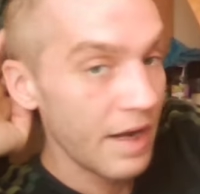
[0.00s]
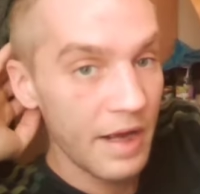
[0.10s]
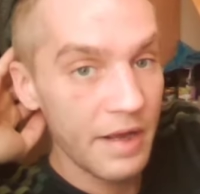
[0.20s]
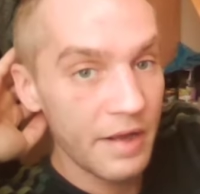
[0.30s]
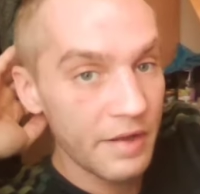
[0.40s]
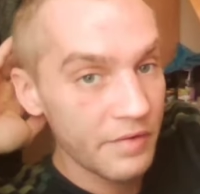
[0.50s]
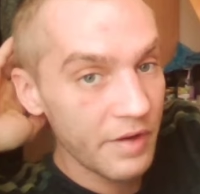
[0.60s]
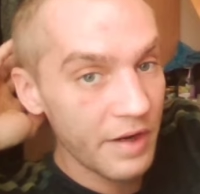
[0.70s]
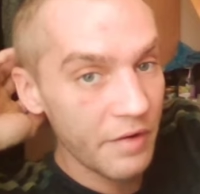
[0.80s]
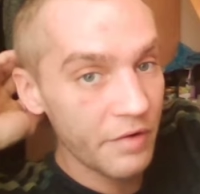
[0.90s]
And
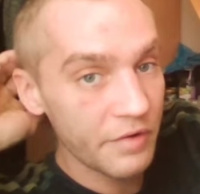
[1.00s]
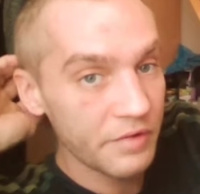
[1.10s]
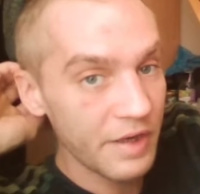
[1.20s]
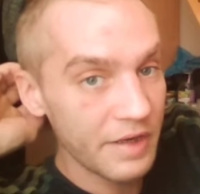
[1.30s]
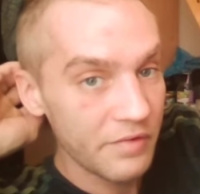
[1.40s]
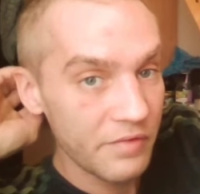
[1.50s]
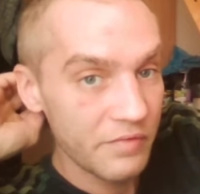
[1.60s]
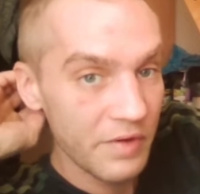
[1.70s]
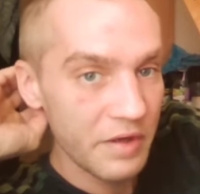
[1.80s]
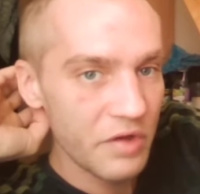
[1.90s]
I heard that
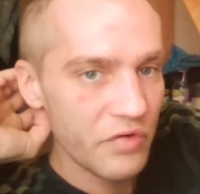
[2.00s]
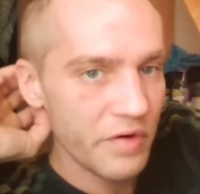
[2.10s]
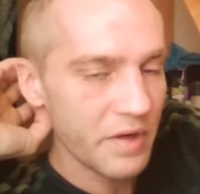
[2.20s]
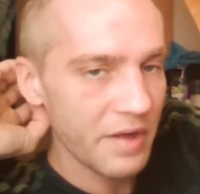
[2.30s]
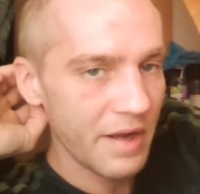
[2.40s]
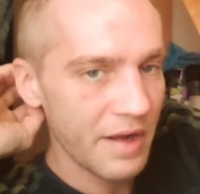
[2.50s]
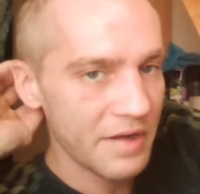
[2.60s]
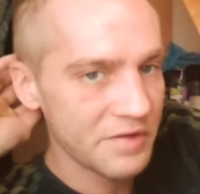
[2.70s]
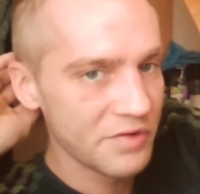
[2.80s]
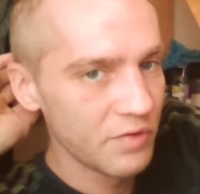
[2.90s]
the internet
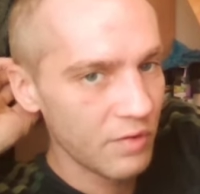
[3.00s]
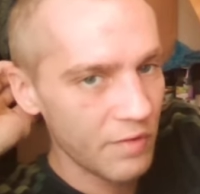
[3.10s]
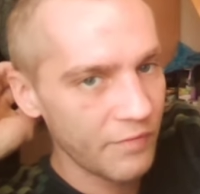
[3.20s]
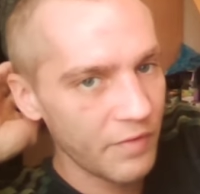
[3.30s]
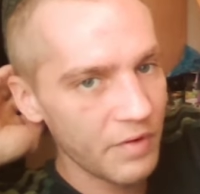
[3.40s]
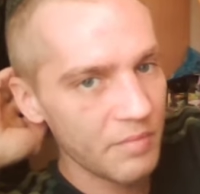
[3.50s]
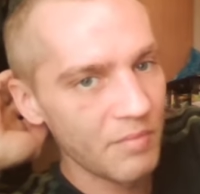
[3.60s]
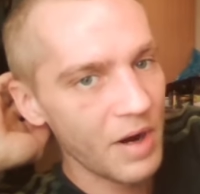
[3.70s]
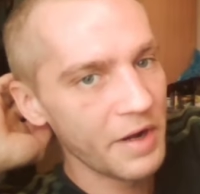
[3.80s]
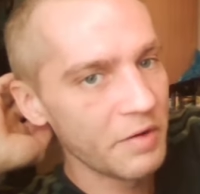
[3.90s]
has to offer
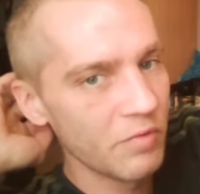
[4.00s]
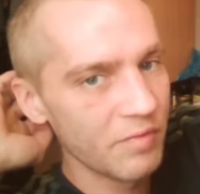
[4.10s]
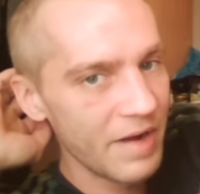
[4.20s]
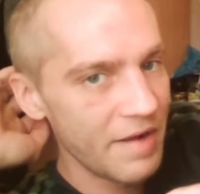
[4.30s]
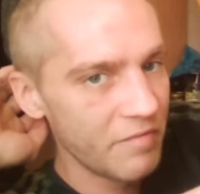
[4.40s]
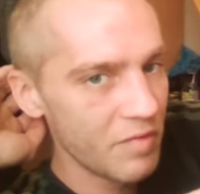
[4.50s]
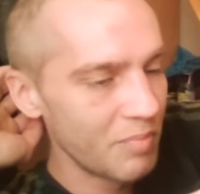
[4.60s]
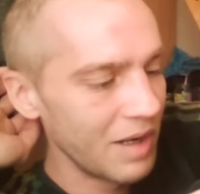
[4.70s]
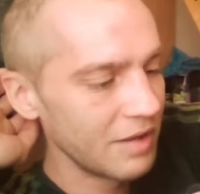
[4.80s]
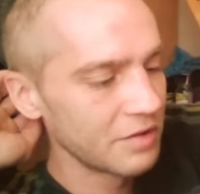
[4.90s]
microwave
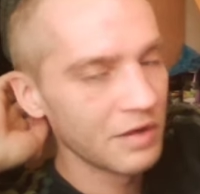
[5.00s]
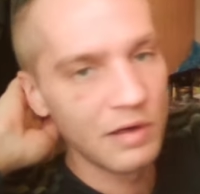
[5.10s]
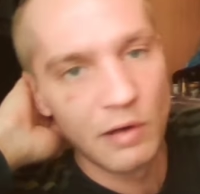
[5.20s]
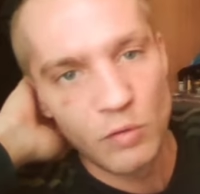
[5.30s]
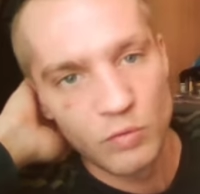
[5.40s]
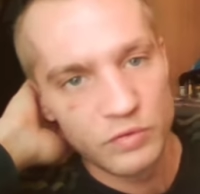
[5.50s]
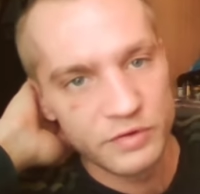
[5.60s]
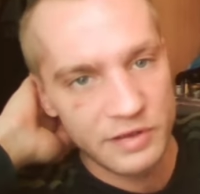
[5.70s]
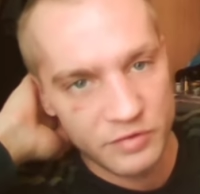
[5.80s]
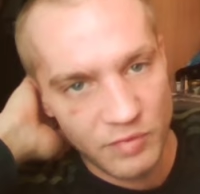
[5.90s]
repellent
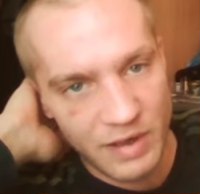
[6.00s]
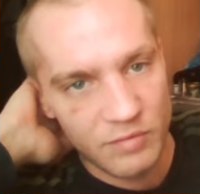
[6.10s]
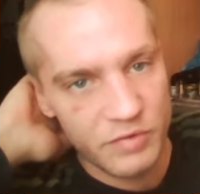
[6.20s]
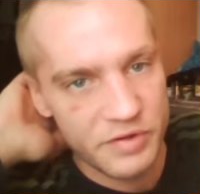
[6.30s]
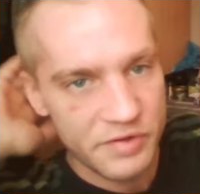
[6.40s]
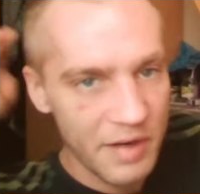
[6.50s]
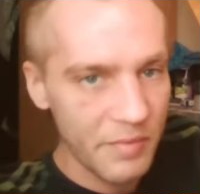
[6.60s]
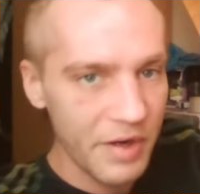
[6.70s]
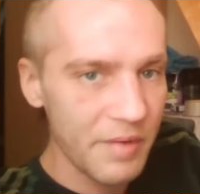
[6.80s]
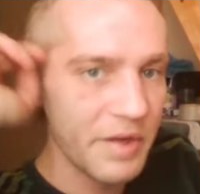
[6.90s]
clothes as well, which
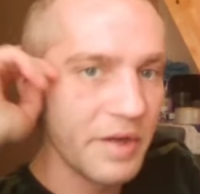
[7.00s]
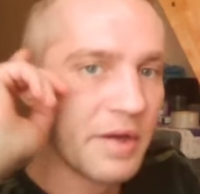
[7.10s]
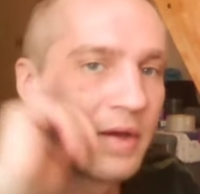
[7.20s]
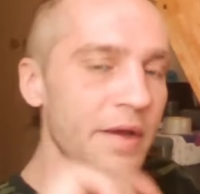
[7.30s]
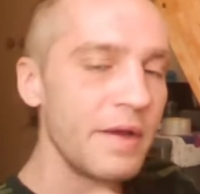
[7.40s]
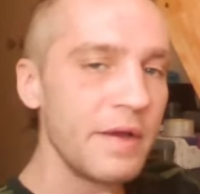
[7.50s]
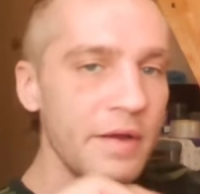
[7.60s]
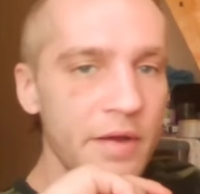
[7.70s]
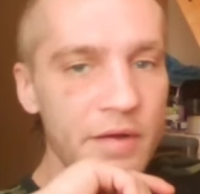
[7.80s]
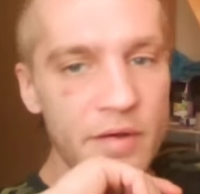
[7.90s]
I'm gonna be
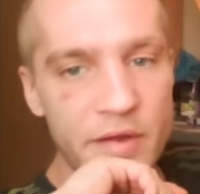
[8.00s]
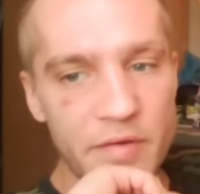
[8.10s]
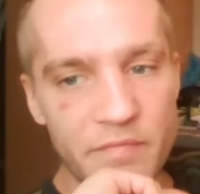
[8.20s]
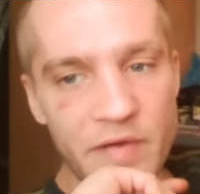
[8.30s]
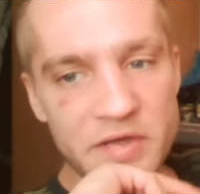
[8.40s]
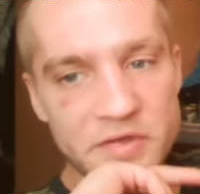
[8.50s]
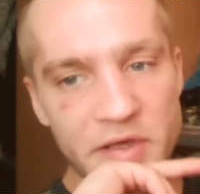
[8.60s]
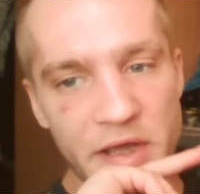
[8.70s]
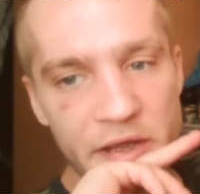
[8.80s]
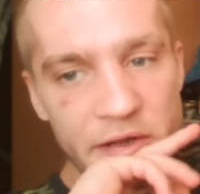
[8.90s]

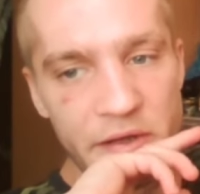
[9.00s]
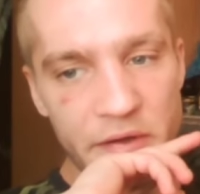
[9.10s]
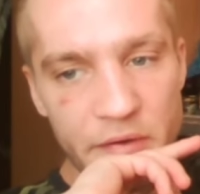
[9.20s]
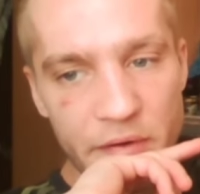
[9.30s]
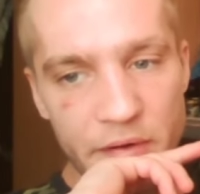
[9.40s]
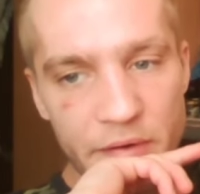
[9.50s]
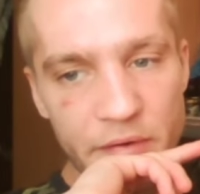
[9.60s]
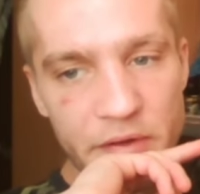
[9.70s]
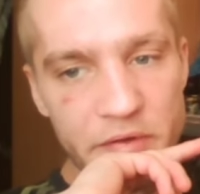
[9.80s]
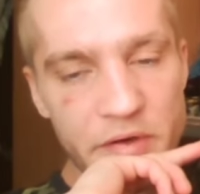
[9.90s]
investigating
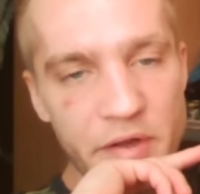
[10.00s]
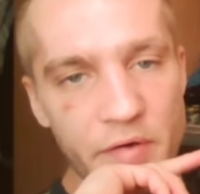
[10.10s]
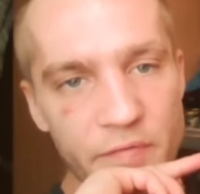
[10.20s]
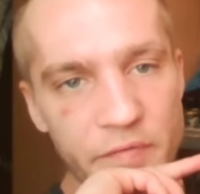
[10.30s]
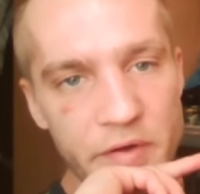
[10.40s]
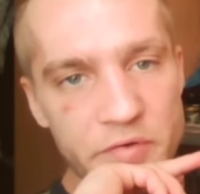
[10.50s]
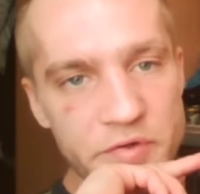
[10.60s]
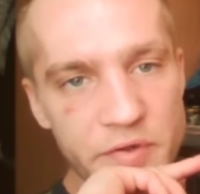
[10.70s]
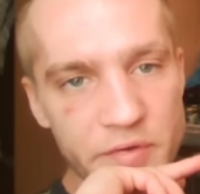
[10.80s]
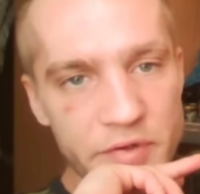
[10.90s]
in the near
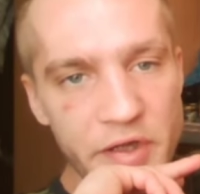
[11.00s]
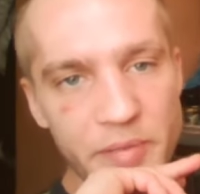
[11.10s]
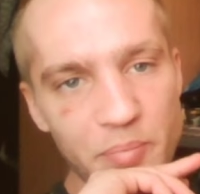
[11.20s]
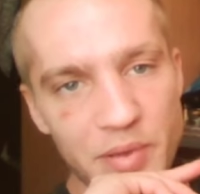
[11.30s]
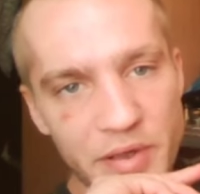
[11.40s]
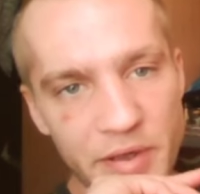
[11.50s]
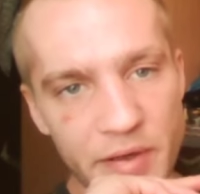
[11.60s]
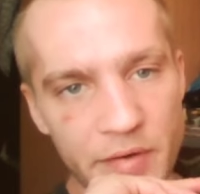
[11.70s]
future deeply.